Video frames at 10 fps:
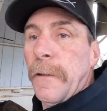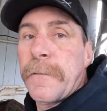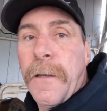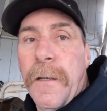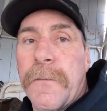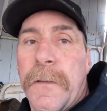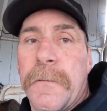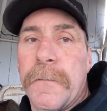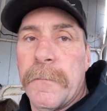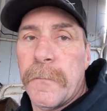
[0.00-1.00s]
it's kind of a
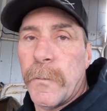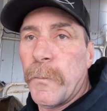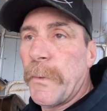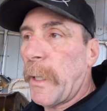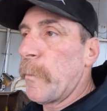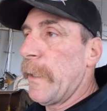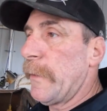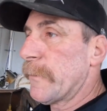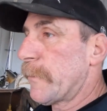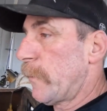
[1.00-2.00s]
big
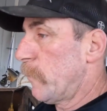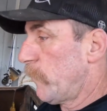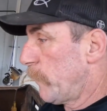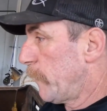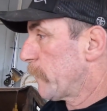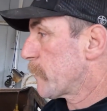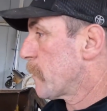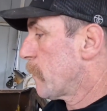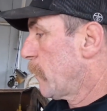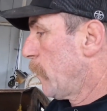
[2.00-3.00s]
milestone for this
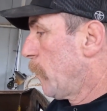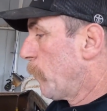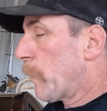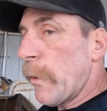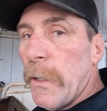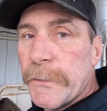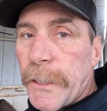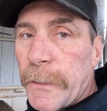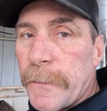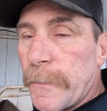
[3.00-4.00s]

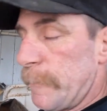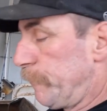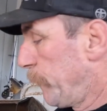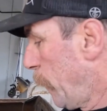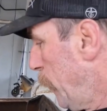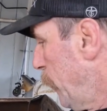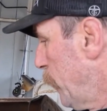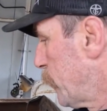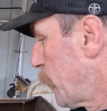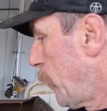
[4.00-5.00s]
project.
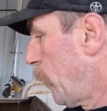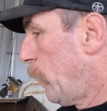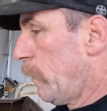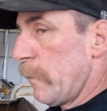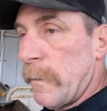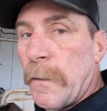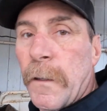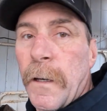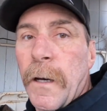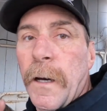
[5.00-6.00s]
So
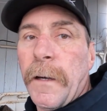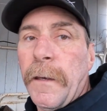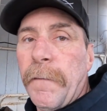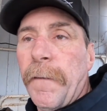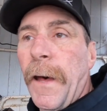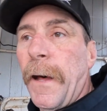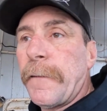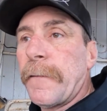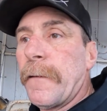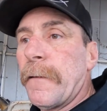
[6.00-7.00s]
I'll get
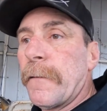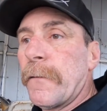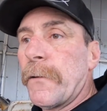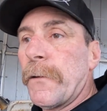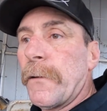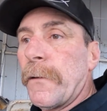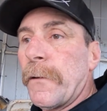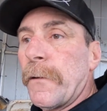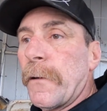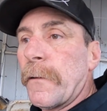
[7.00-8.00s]
that
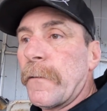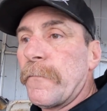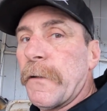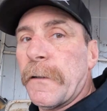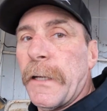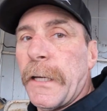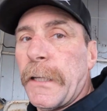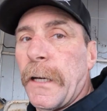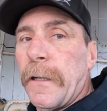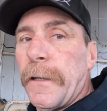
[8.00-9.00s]
filler neck
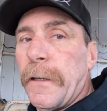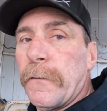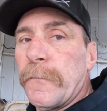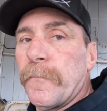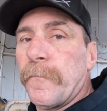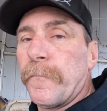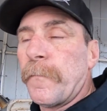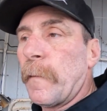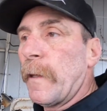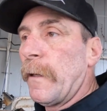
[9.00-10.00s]
cut down,
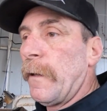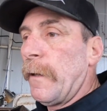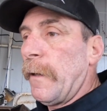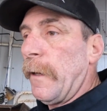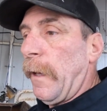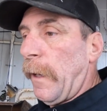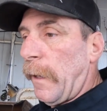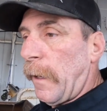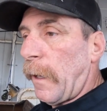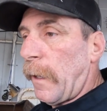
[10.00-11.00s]

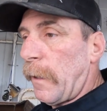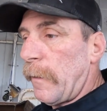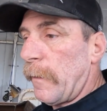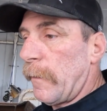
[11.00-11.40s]
and